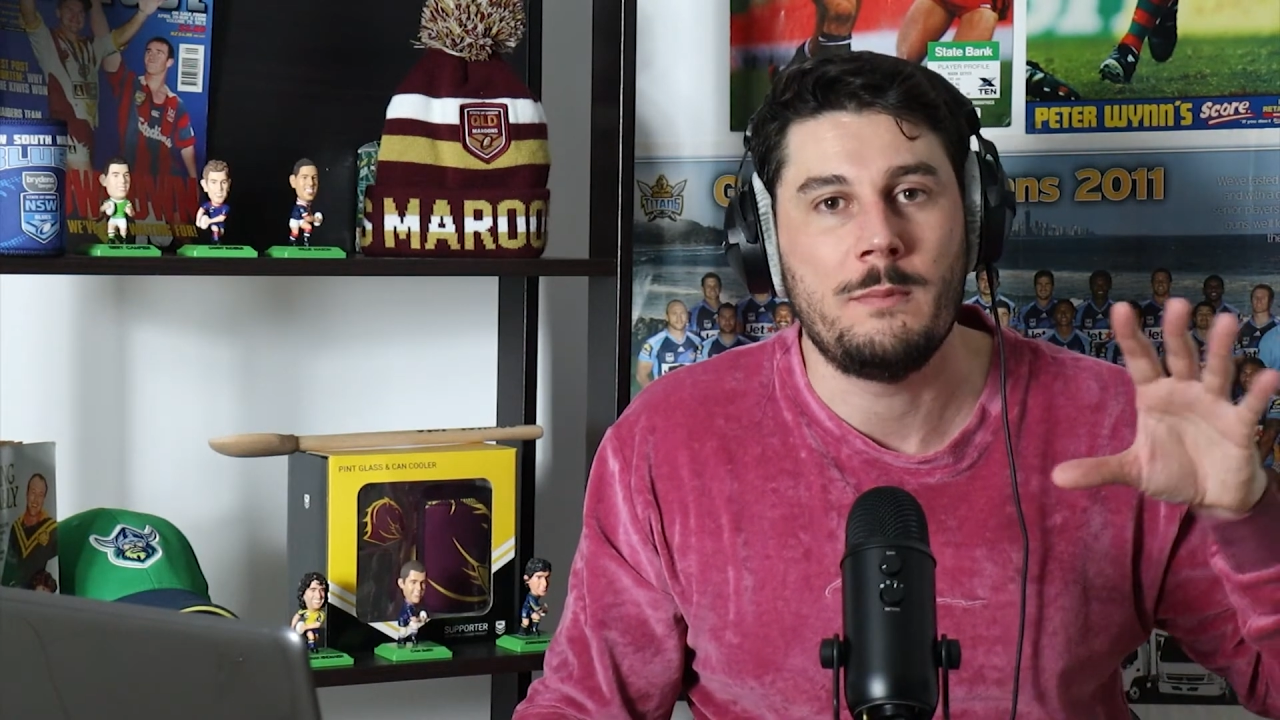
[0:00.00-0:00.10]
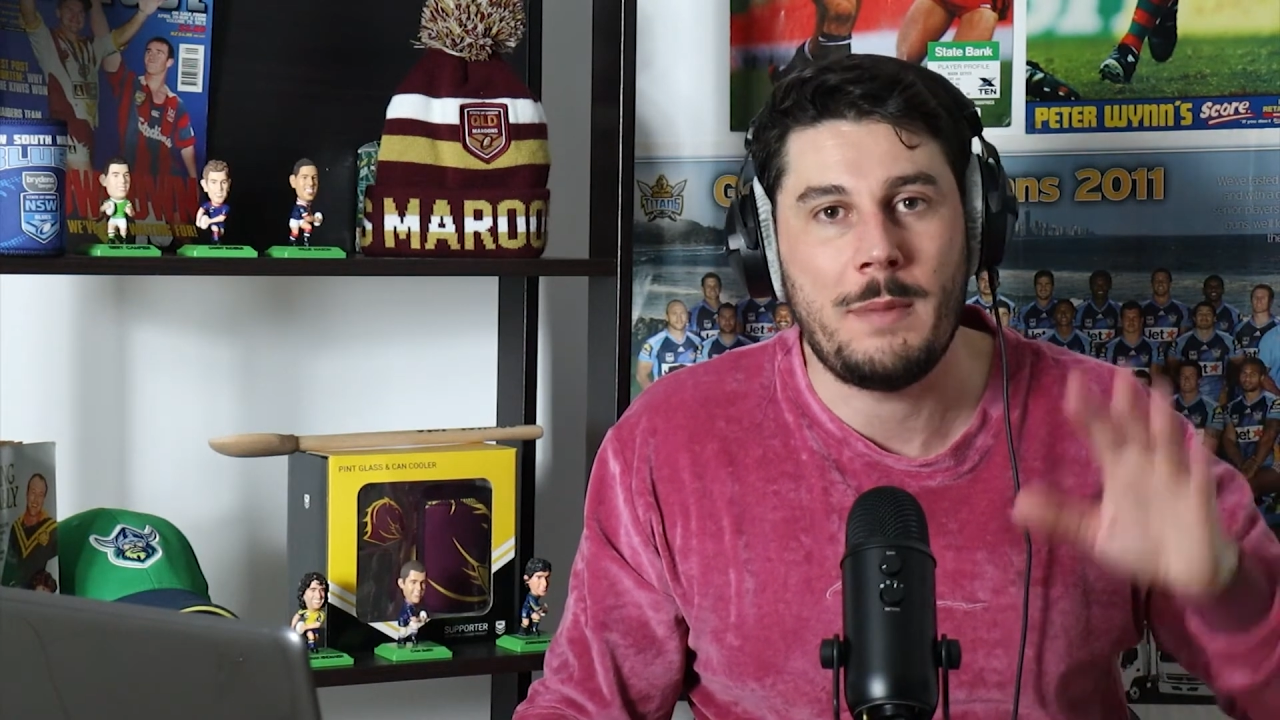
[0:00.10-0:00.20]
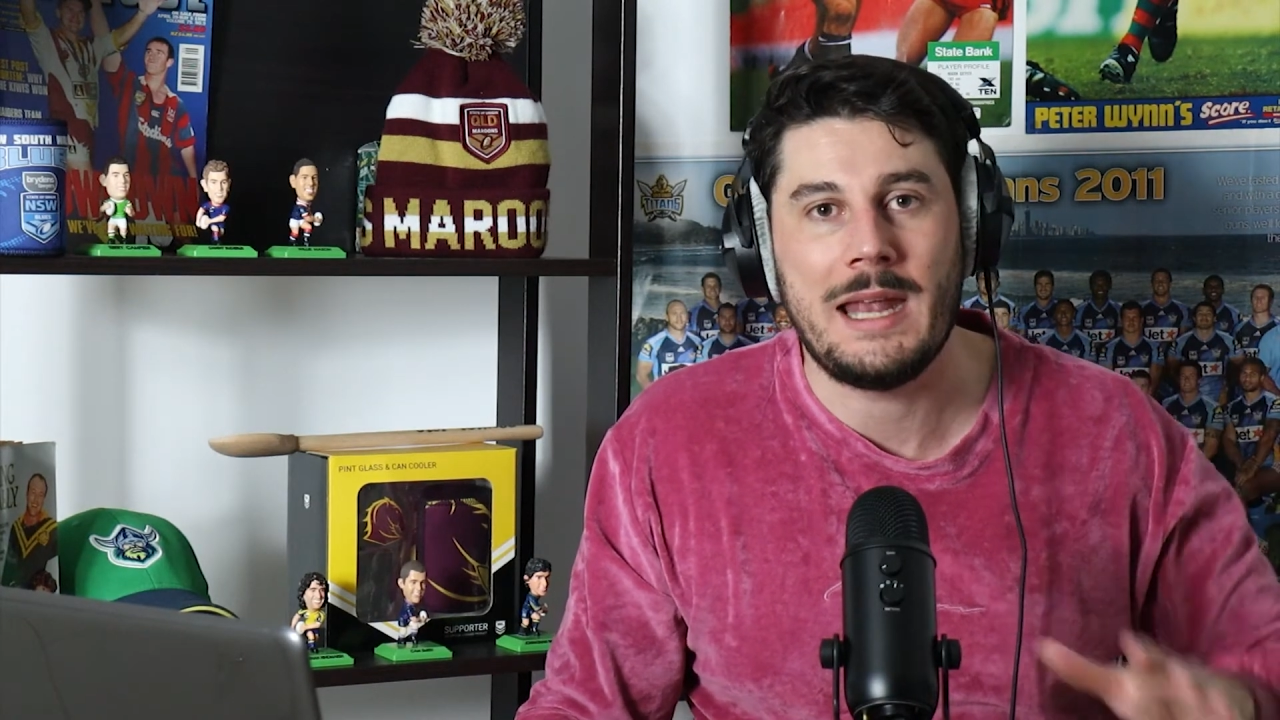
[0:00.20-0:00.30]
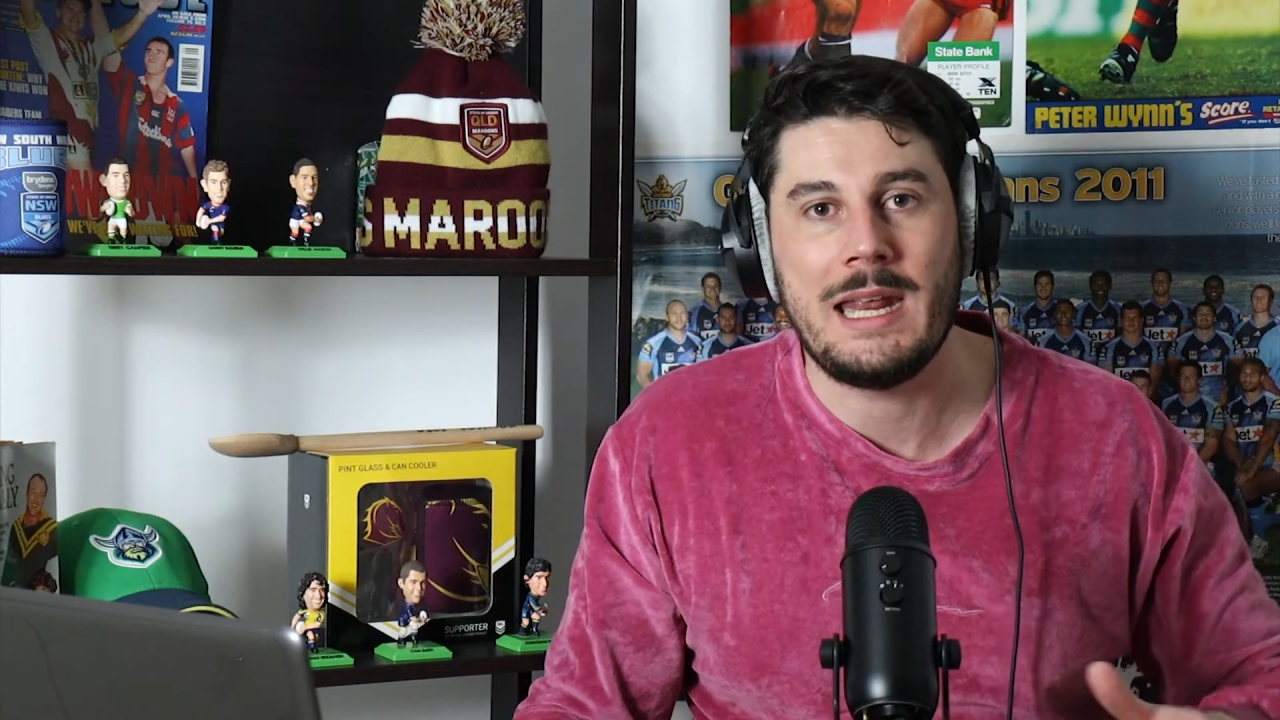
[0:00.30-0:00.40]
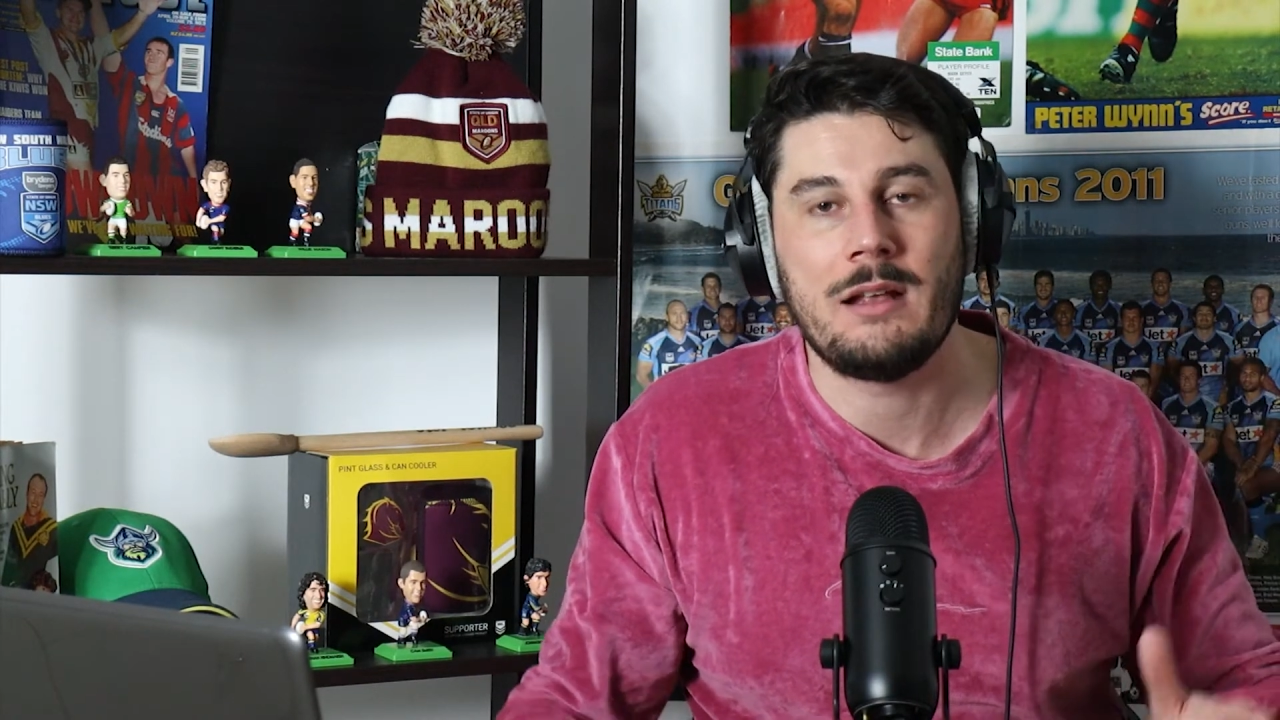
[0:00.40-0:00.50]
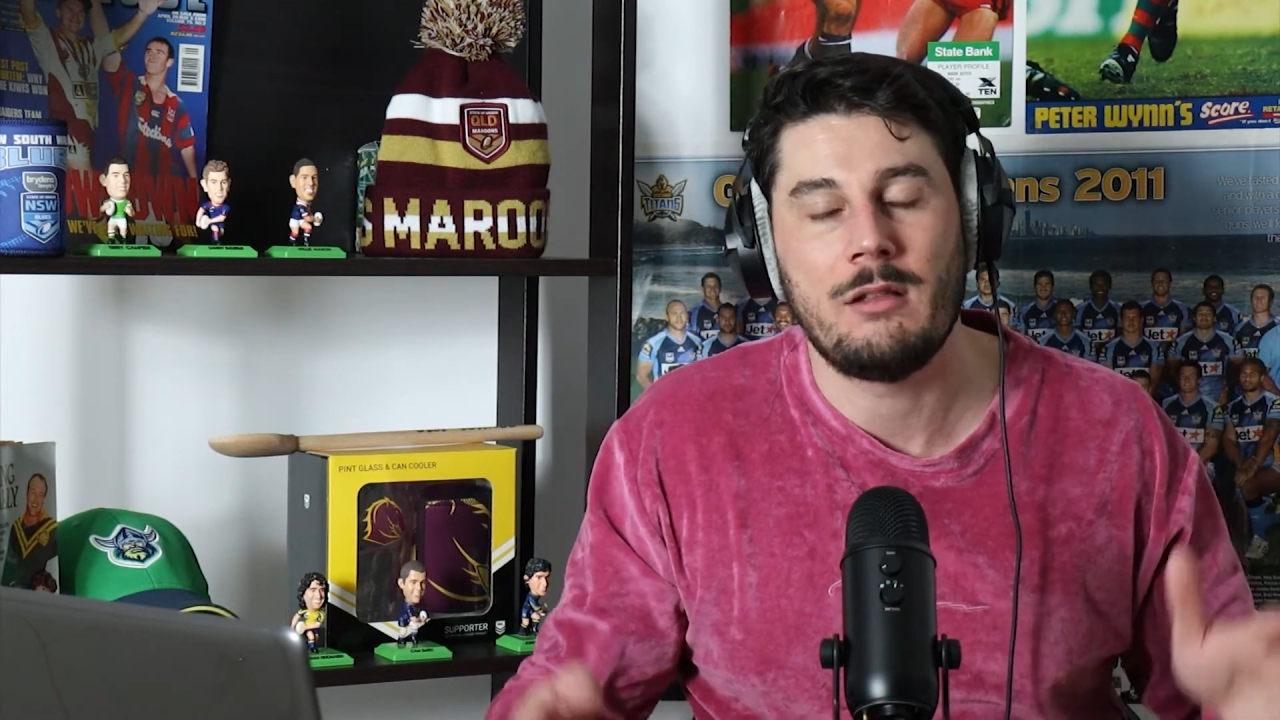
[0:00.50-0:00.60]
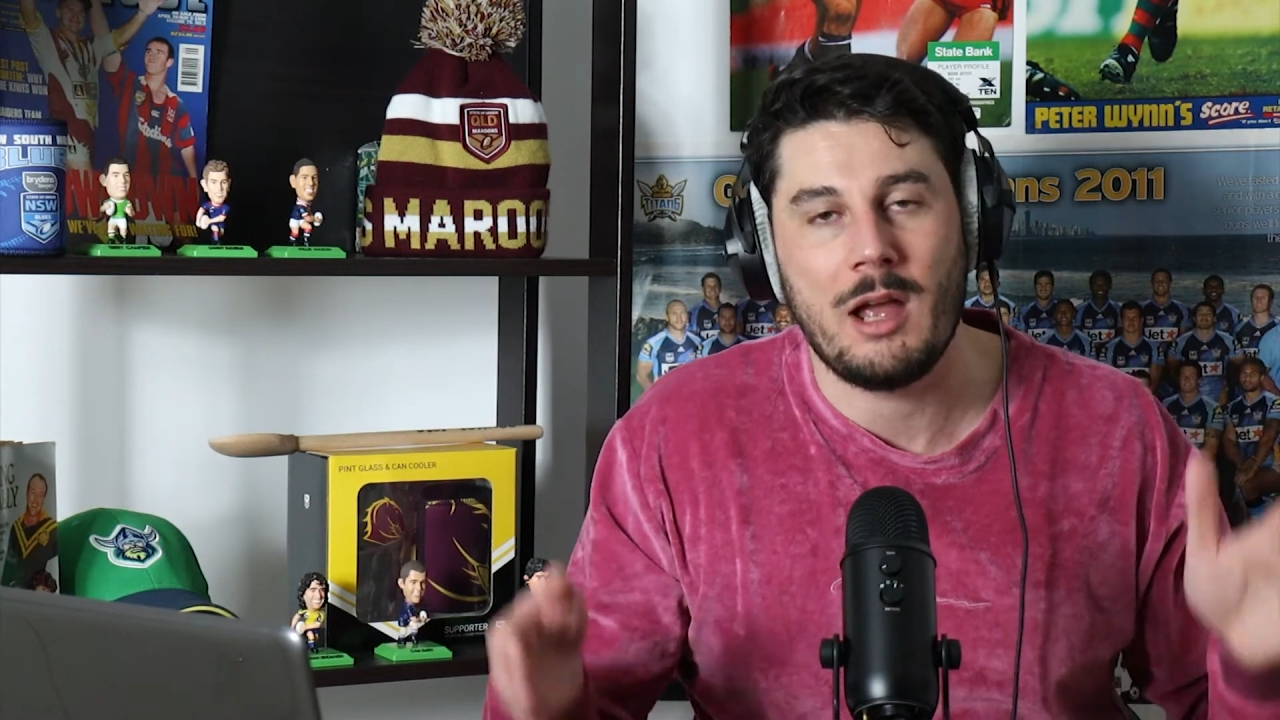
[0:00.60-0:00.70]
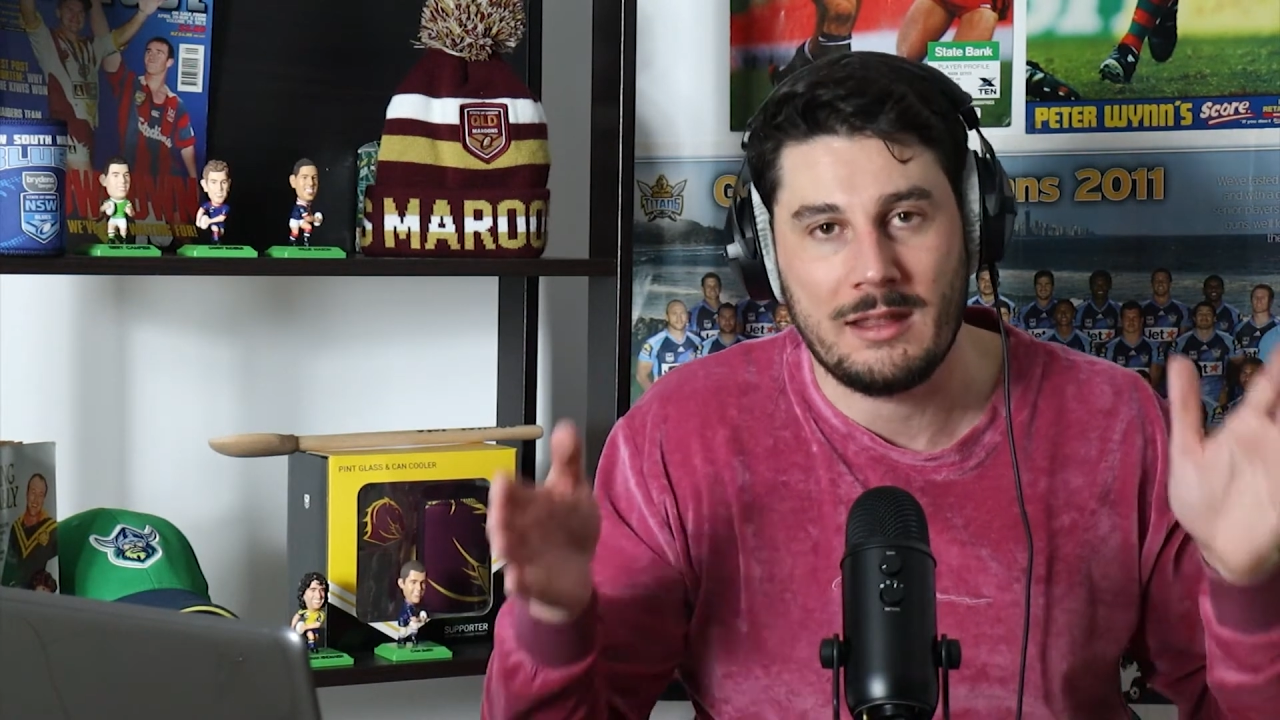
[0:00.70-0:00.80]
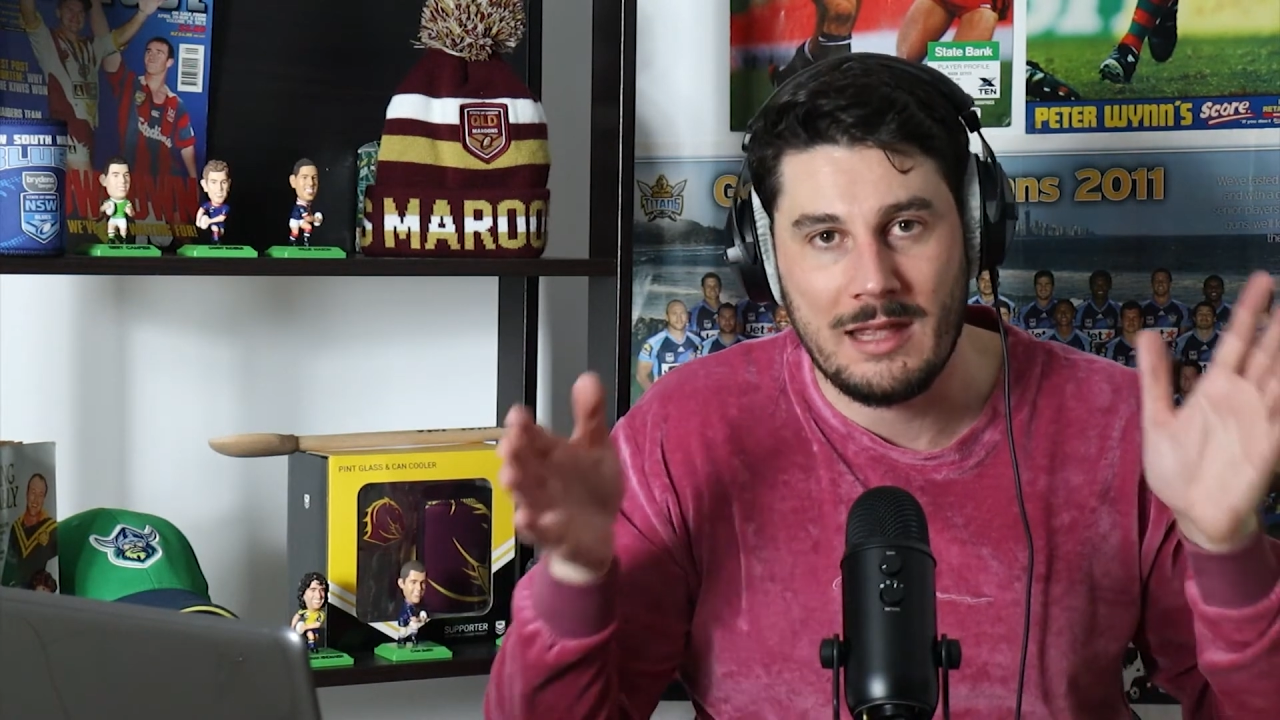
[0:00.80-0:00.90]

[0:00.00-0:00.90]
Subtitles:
betting, like